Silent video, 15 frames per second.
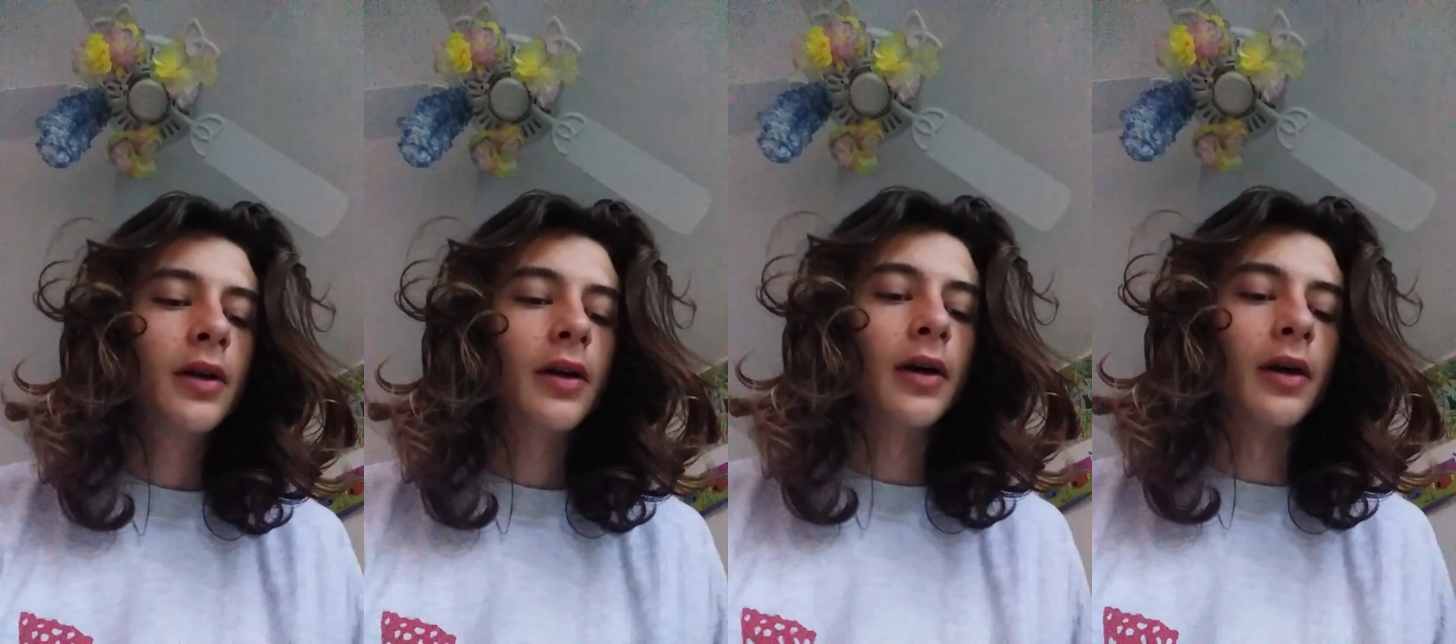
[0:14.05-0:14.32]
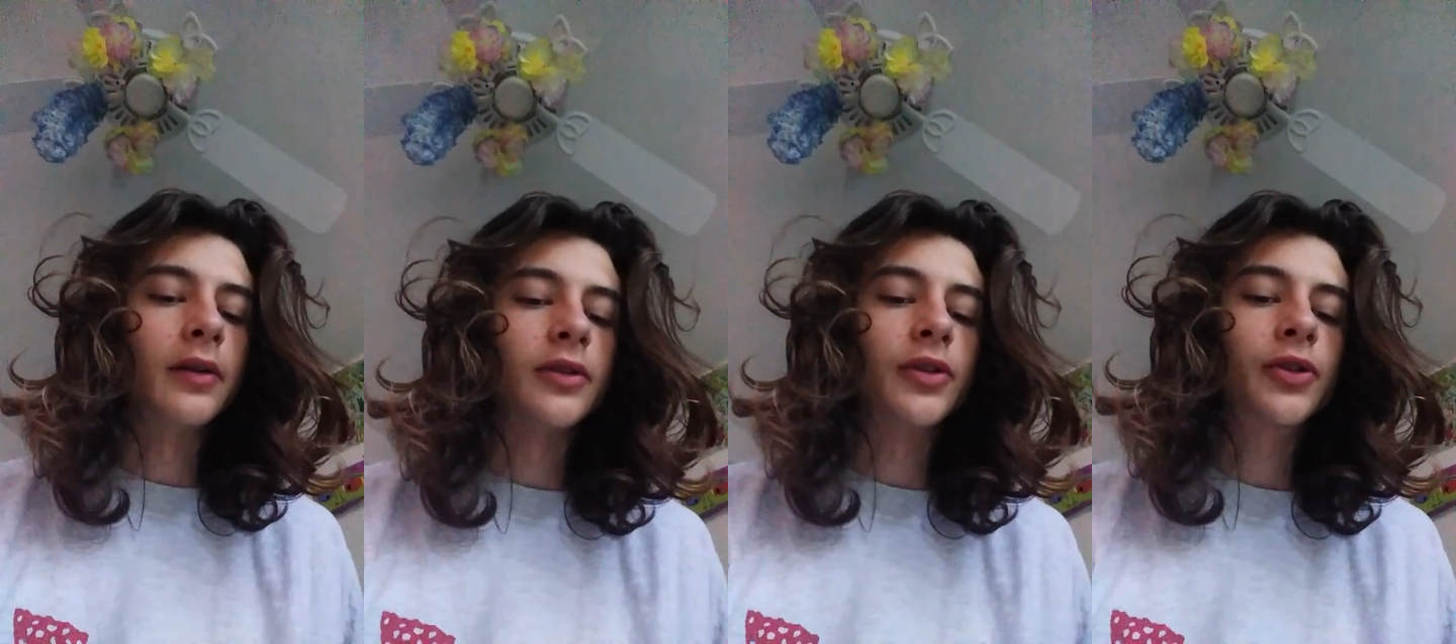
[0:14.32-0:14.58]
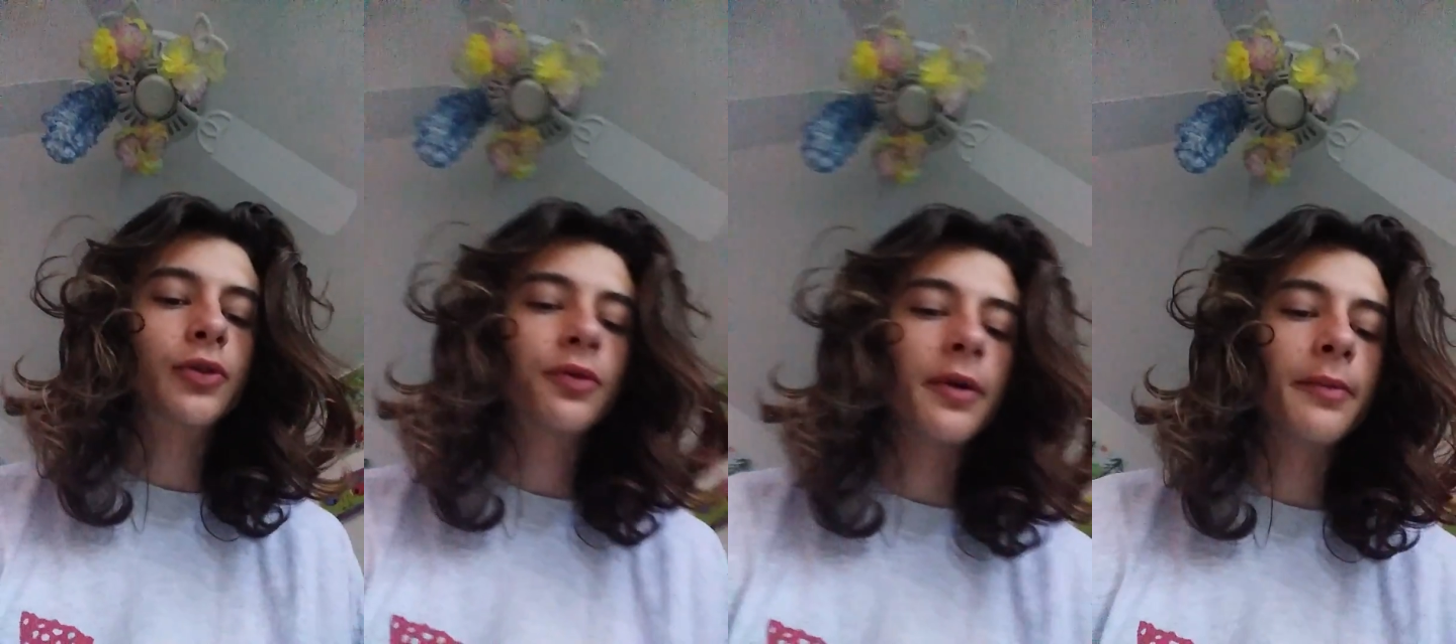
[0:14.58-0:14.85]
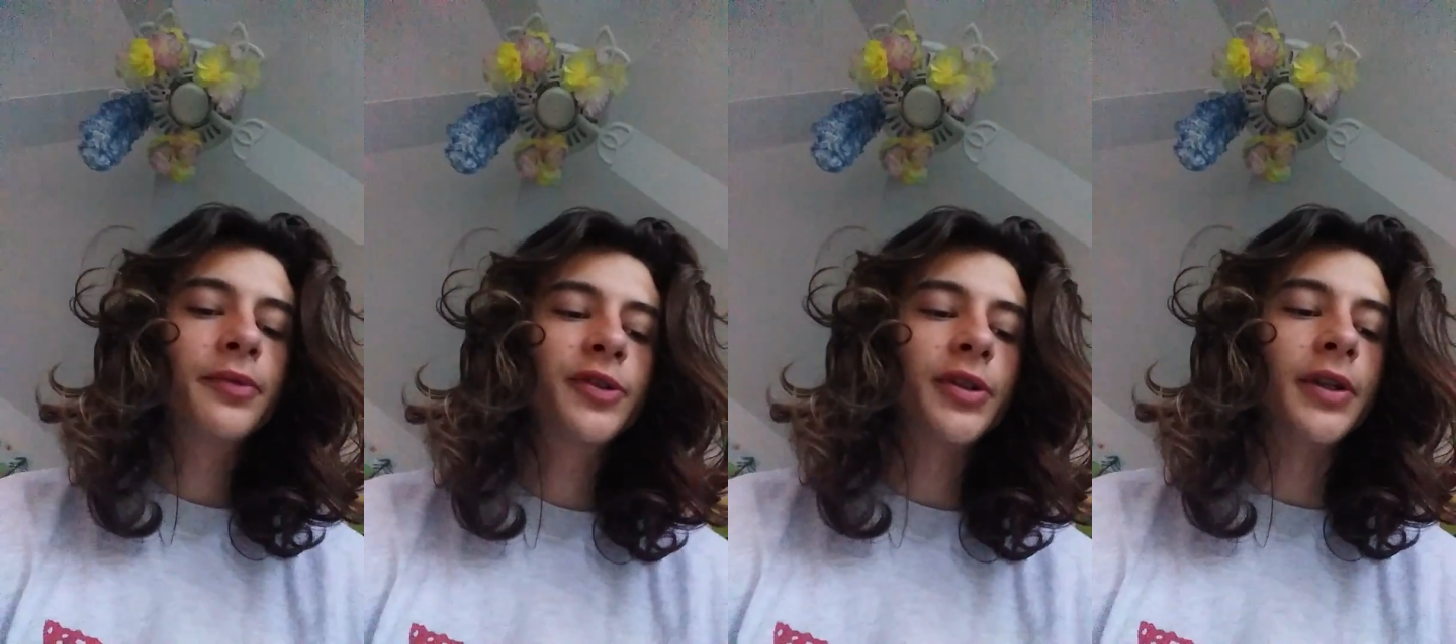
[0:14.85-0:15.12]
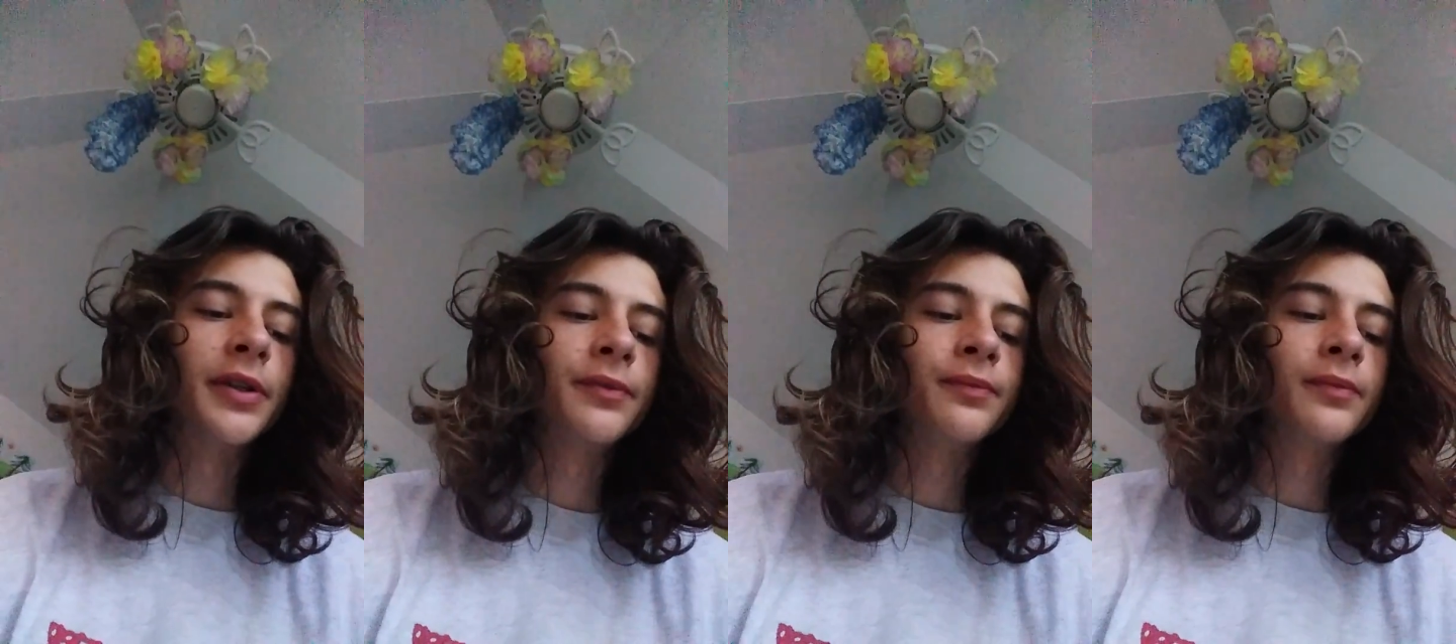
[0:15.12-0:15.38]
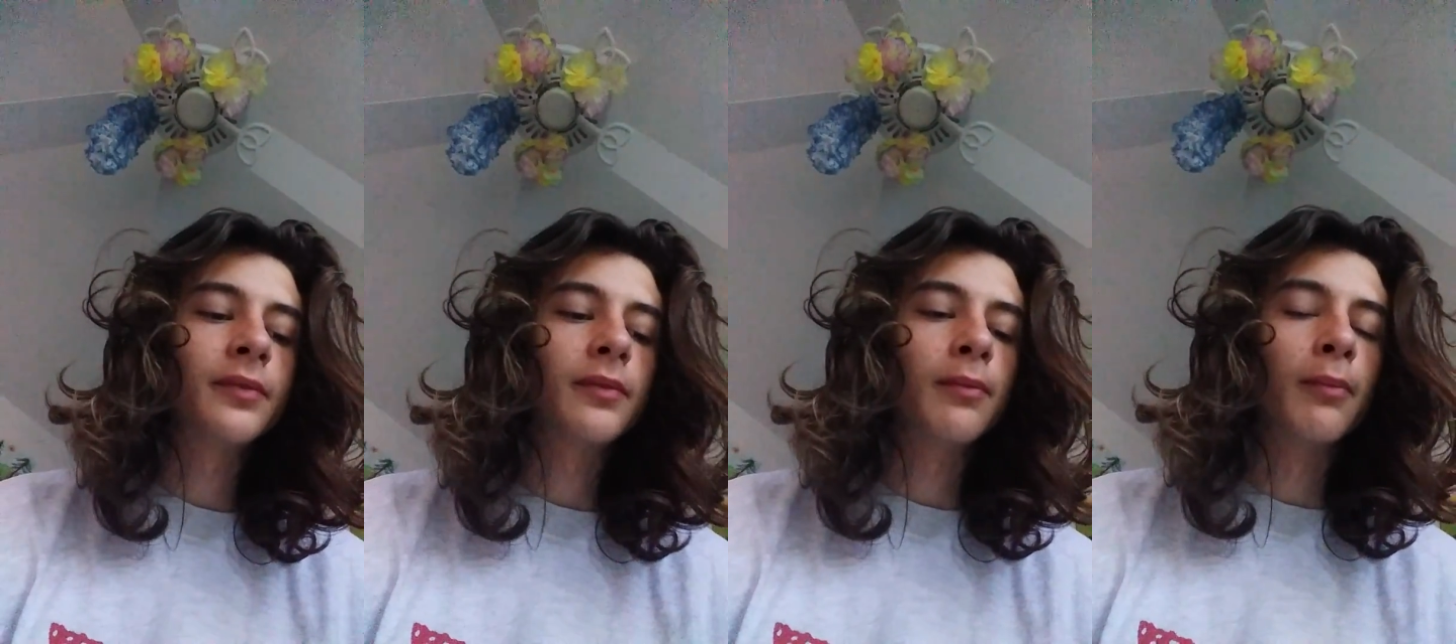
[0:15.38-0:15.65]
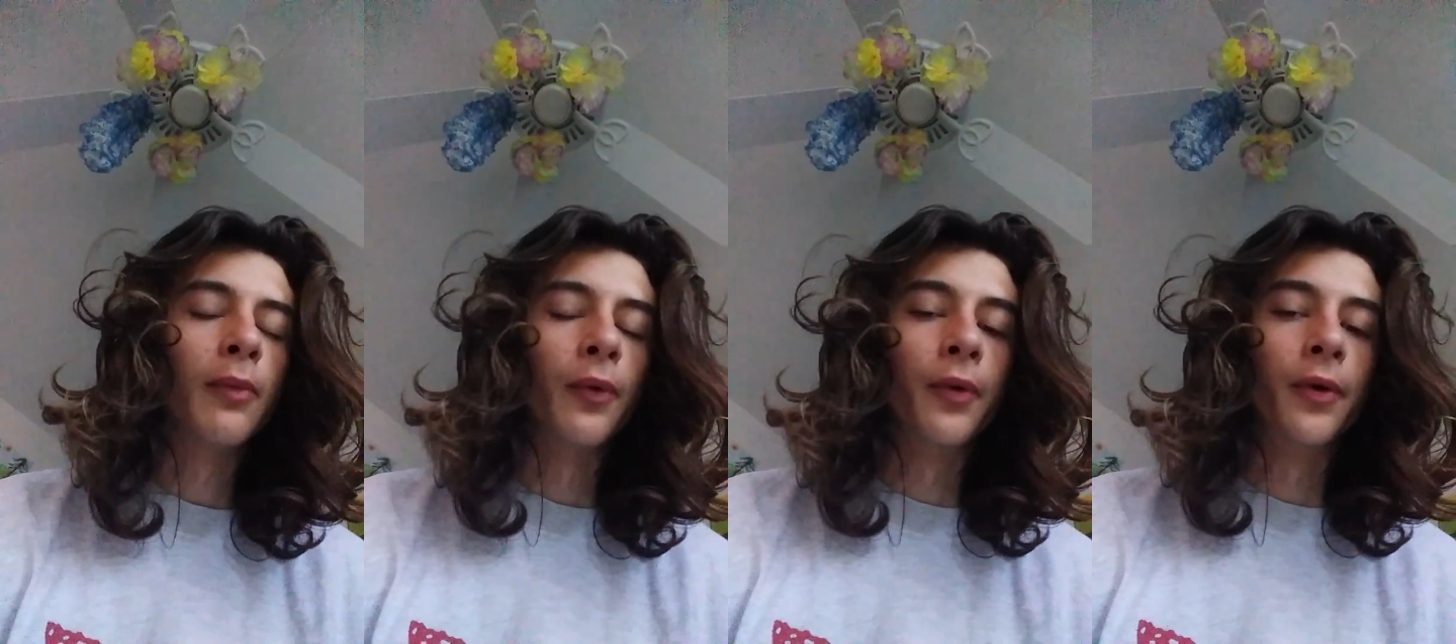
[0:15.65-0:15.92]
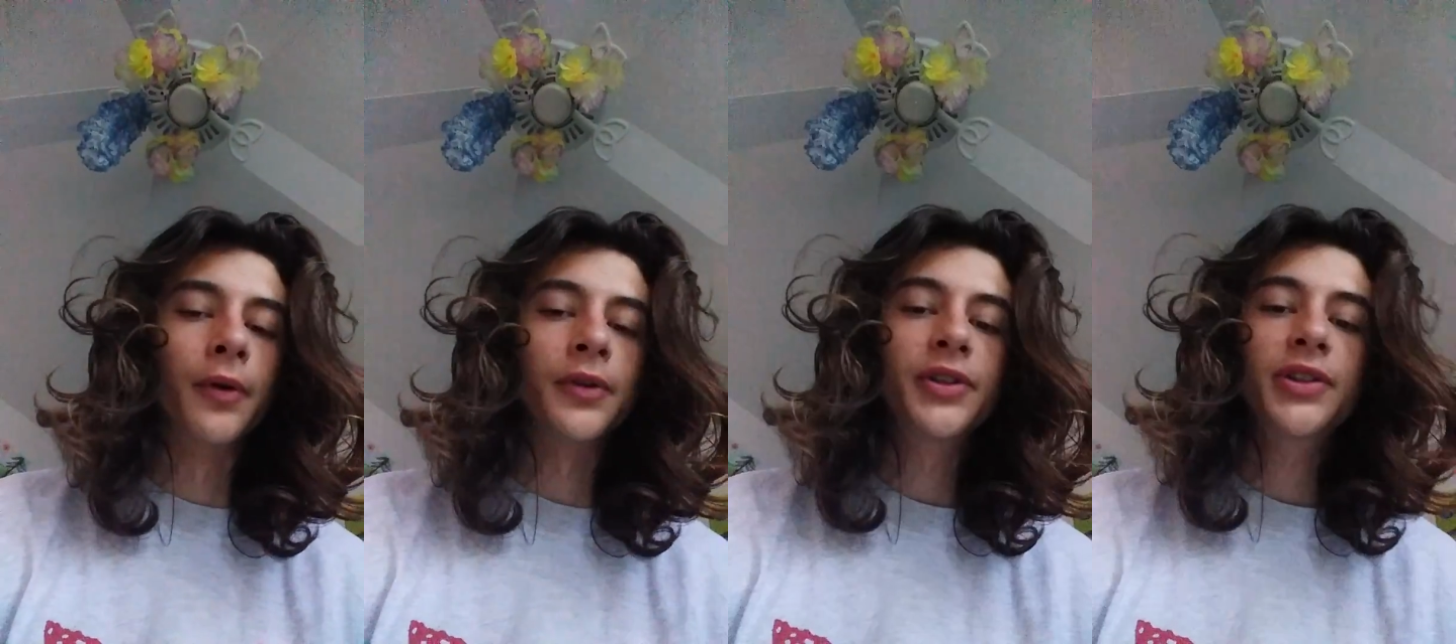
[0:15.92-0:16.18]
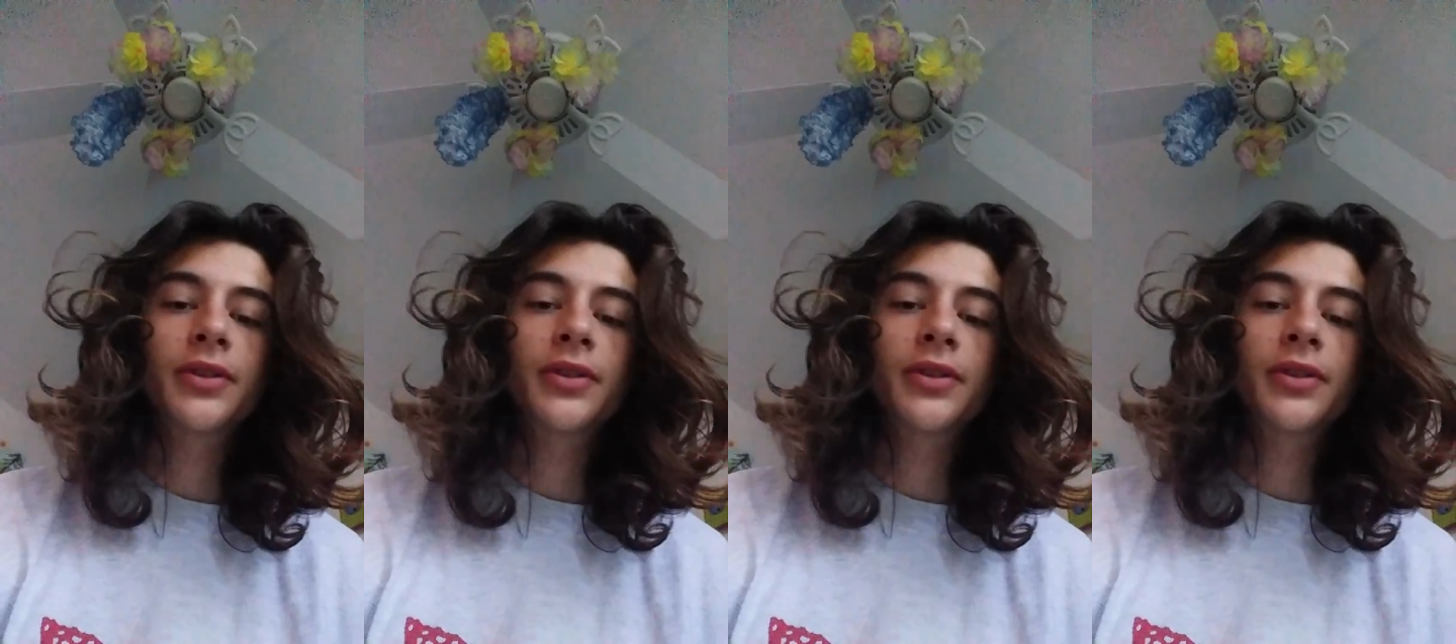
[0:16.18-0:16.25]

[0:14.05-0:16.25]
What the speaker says: description, more